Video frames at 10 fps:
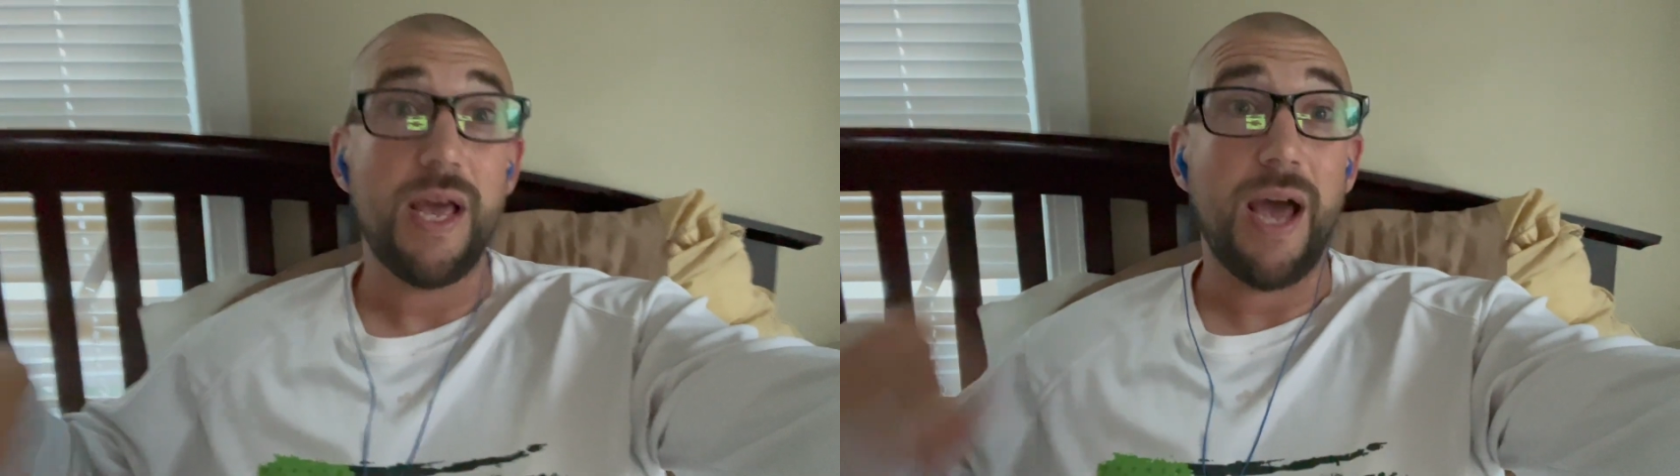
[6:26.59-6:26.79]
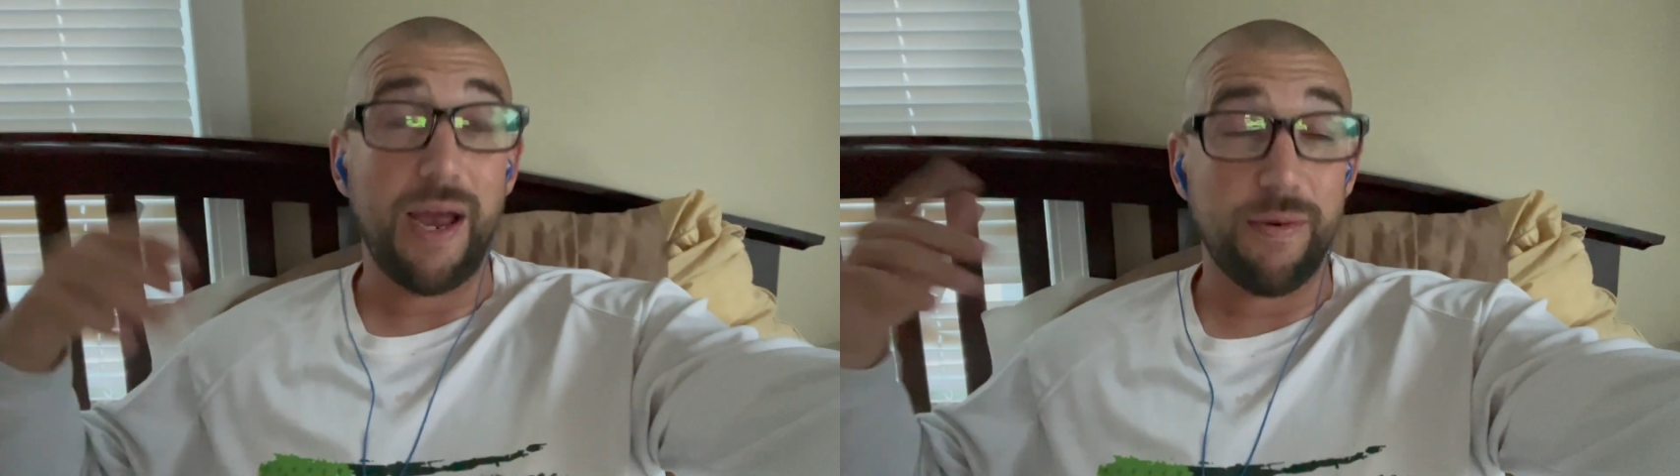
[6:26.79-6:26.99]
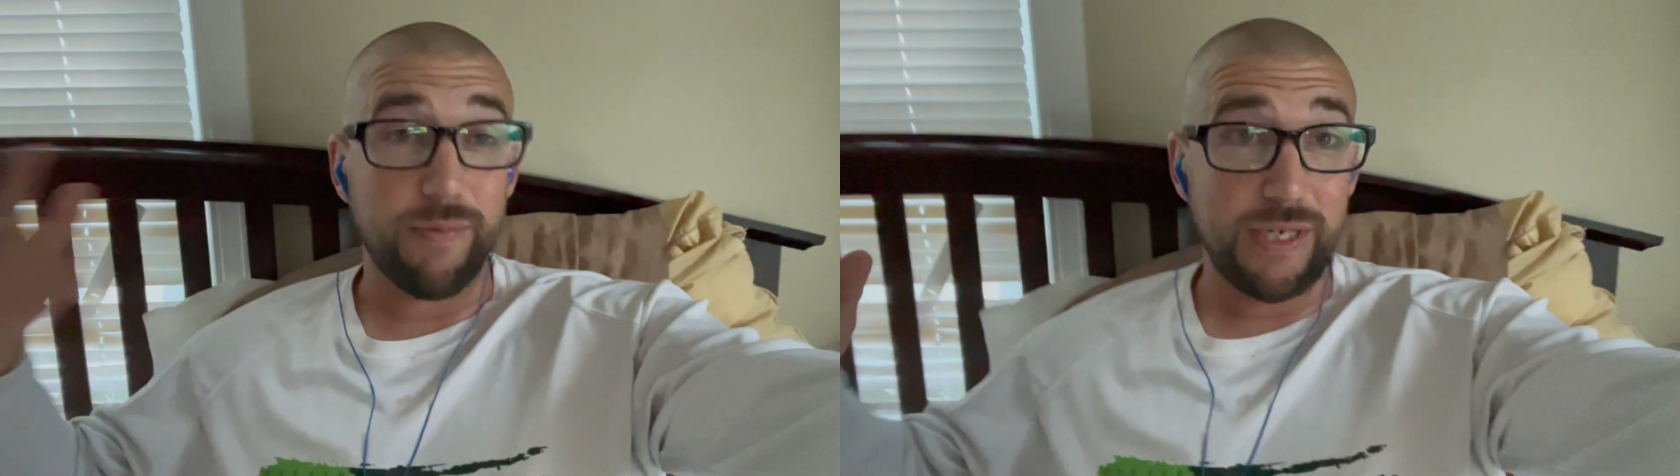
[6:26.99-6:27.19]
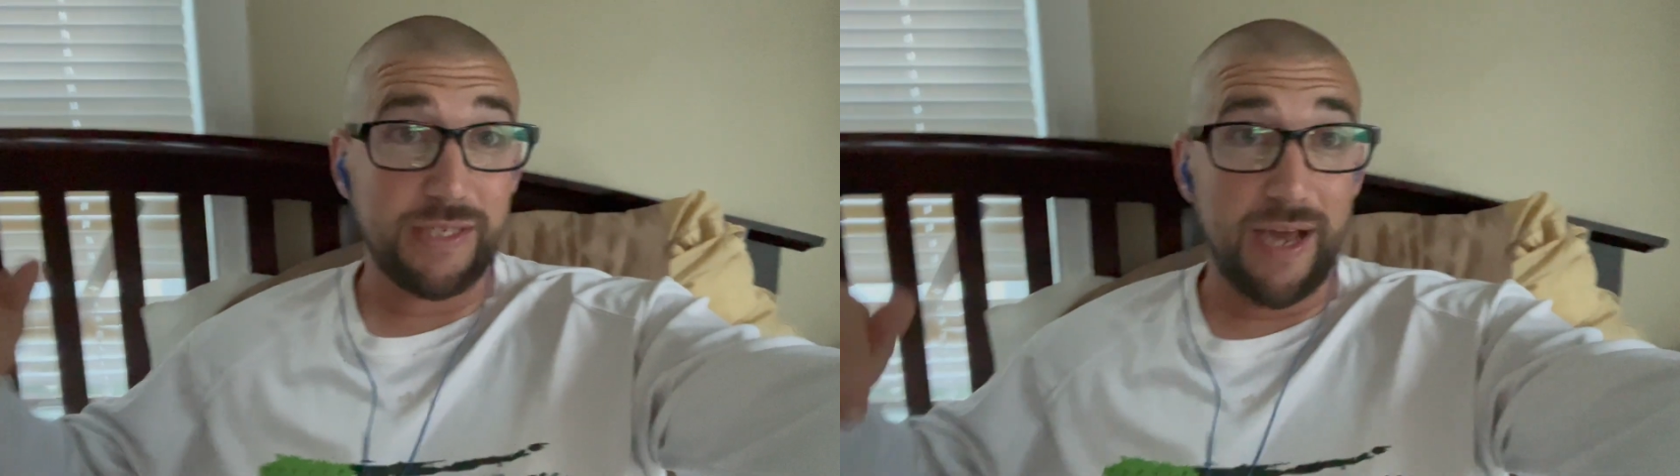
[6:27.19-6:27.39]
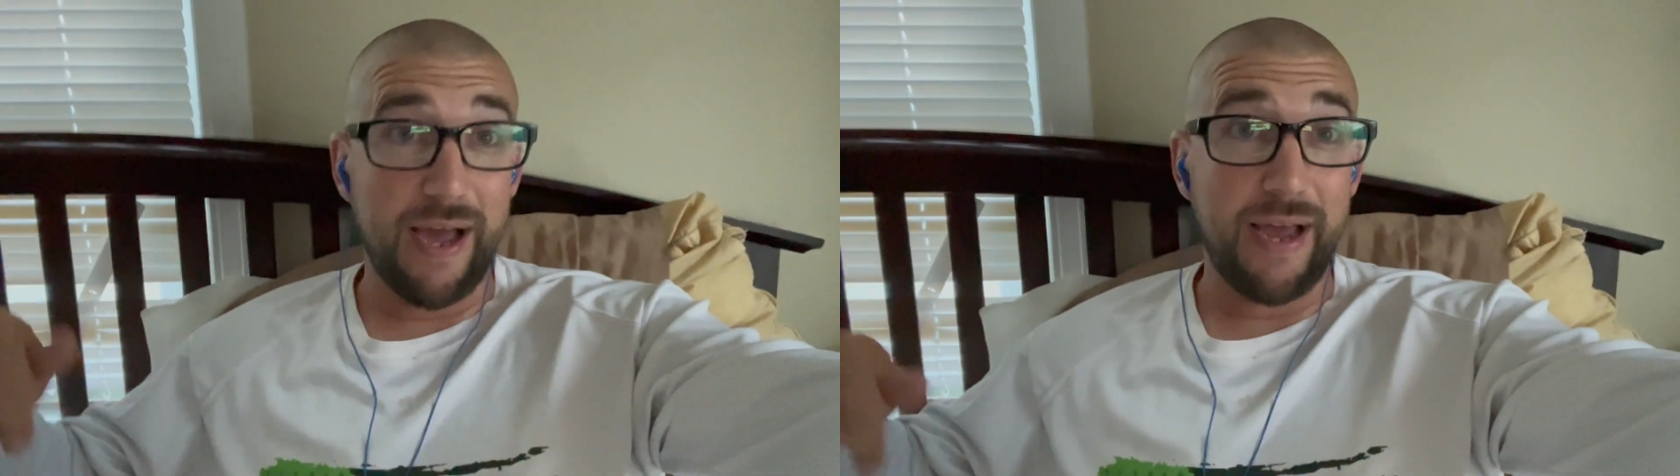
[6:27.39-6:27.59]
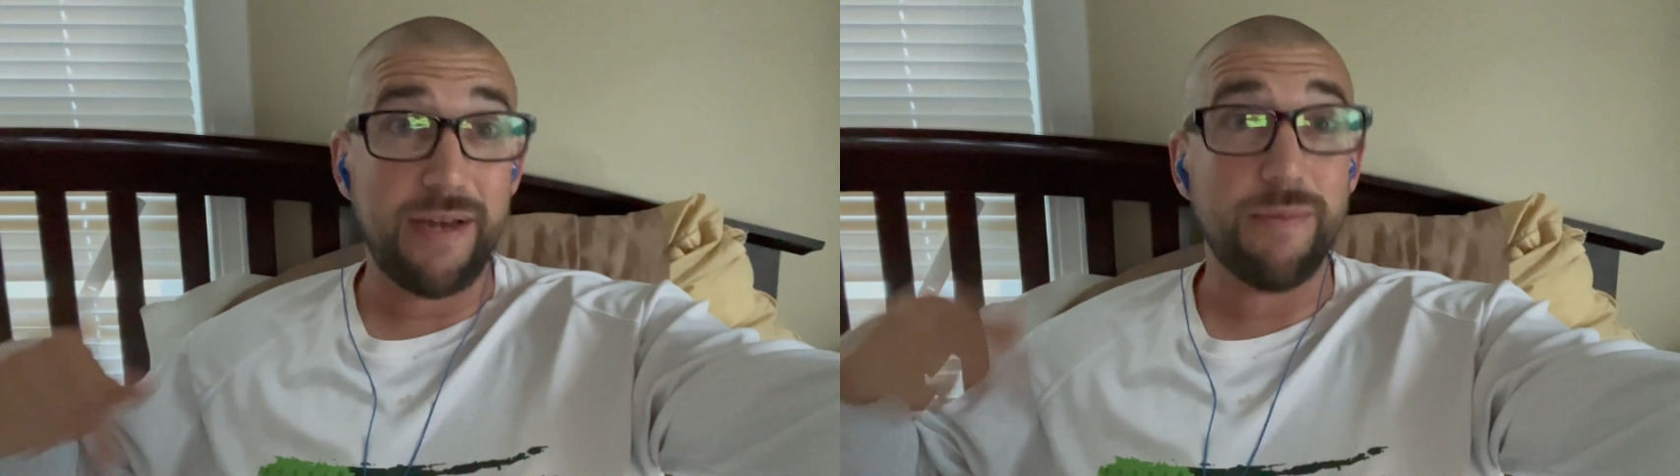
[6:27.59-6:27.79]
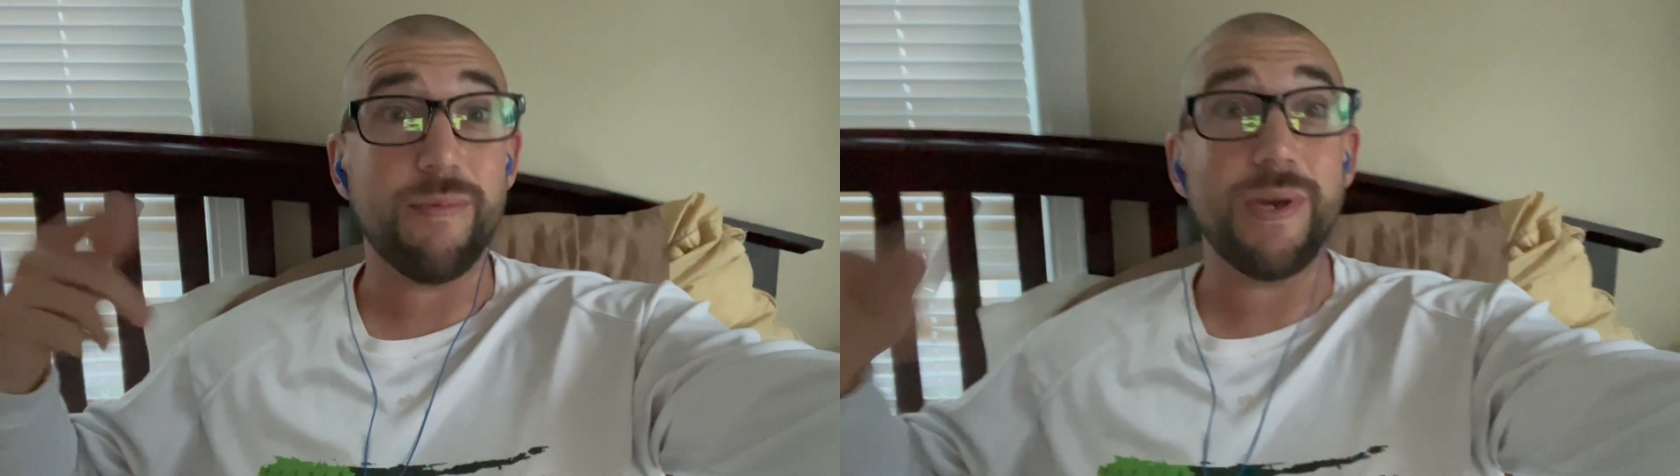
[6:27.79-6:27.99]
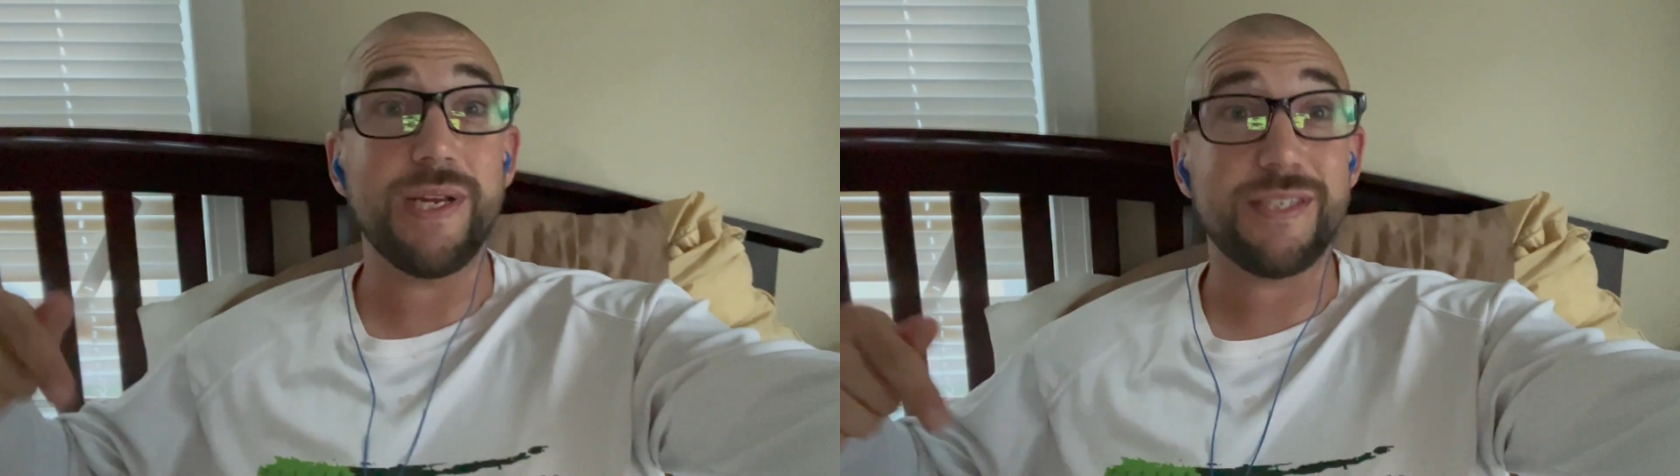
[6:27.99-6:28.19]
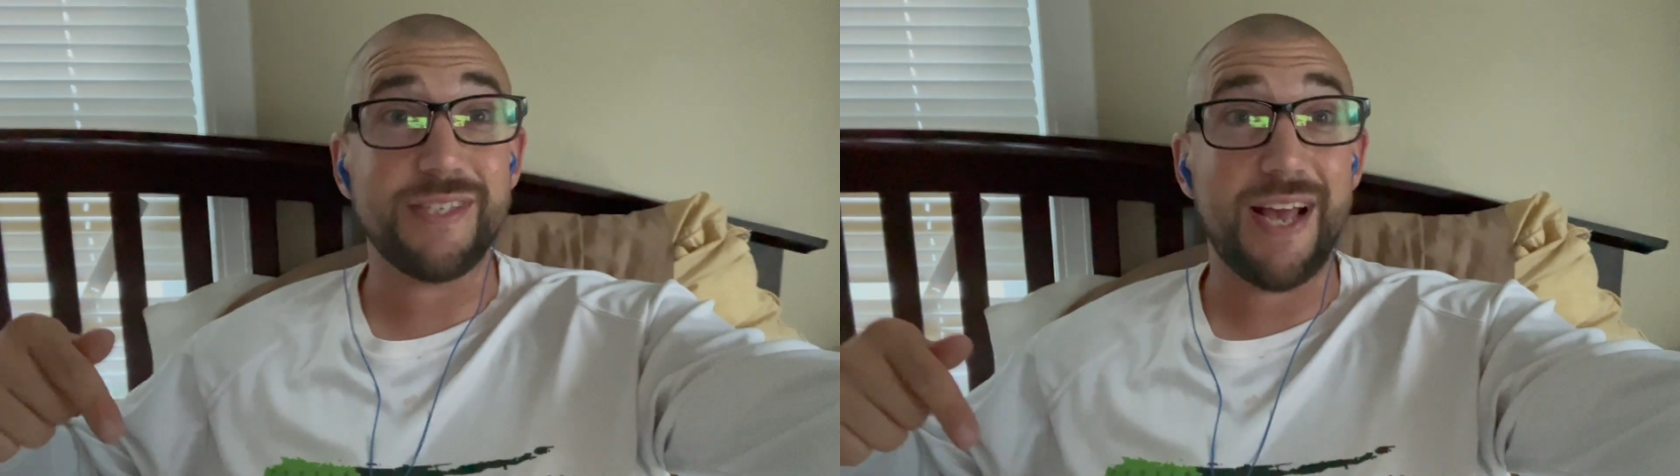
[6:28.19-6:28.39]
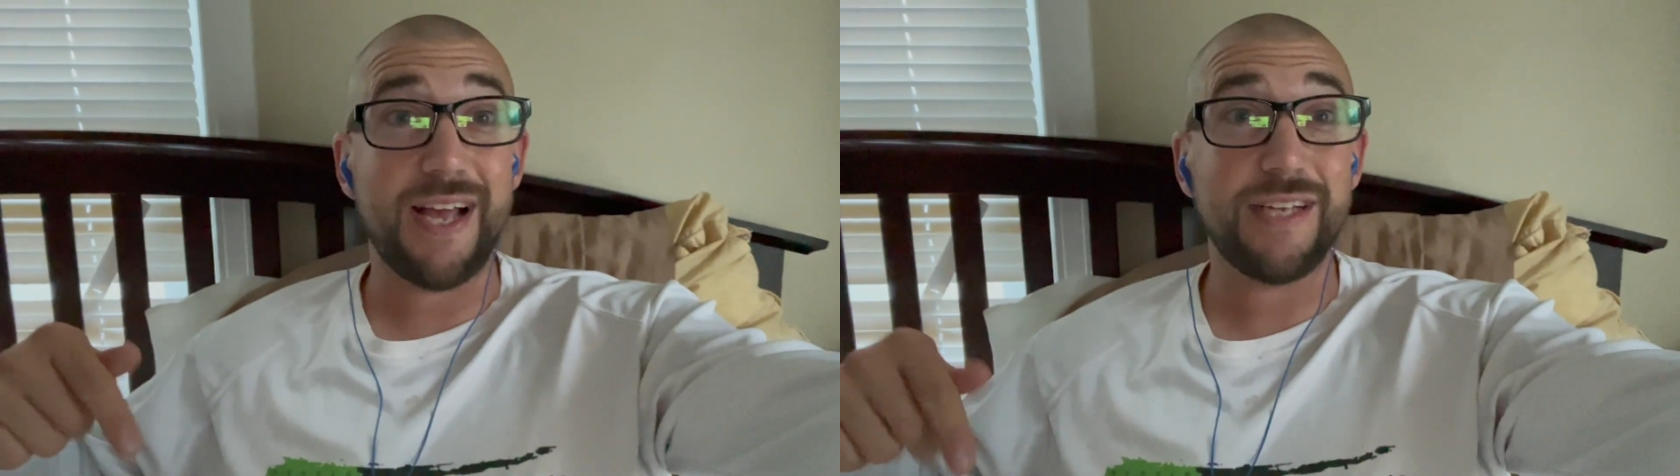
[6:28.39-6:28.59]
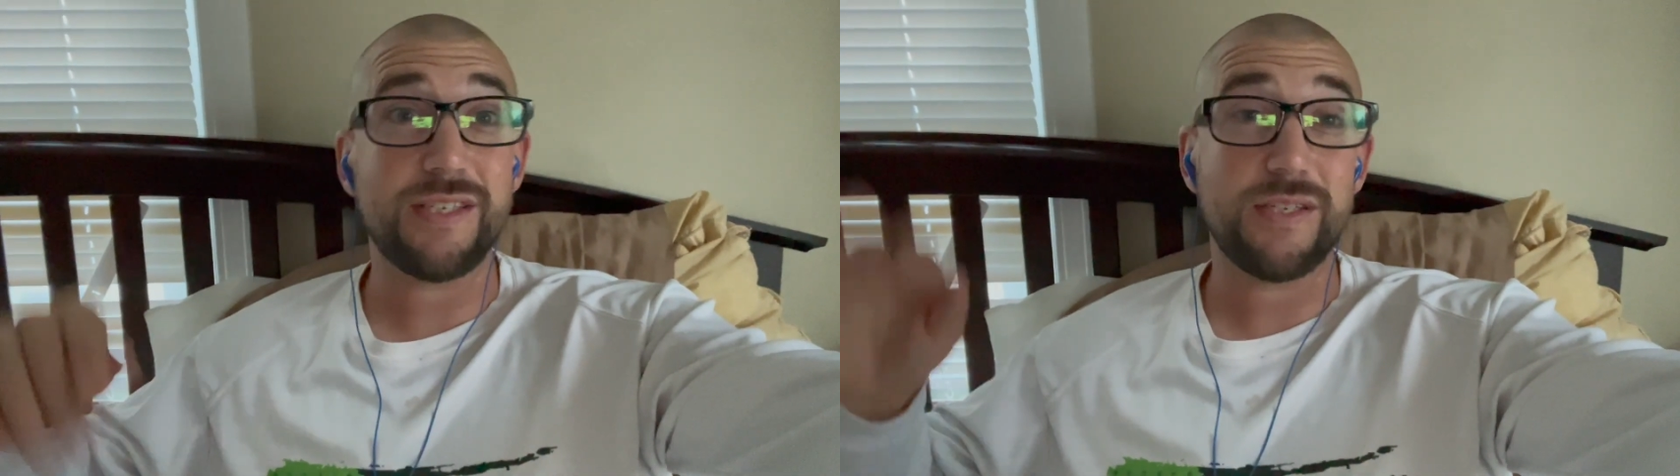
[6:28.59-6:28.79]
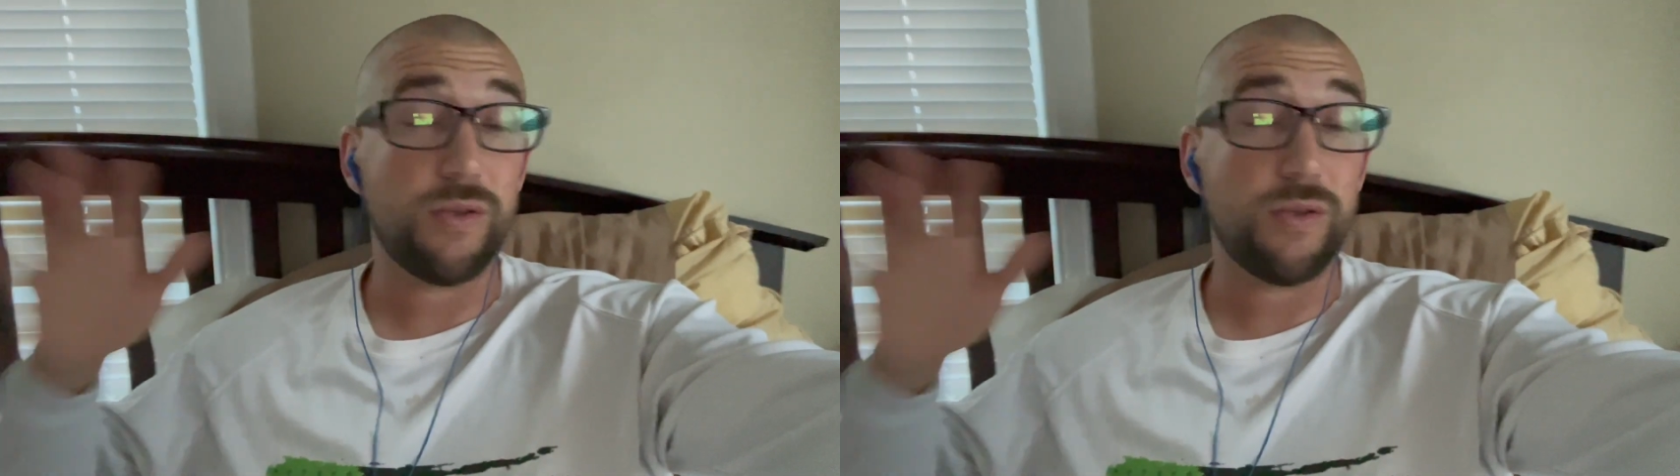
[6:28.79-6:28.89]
I retied, reassessed,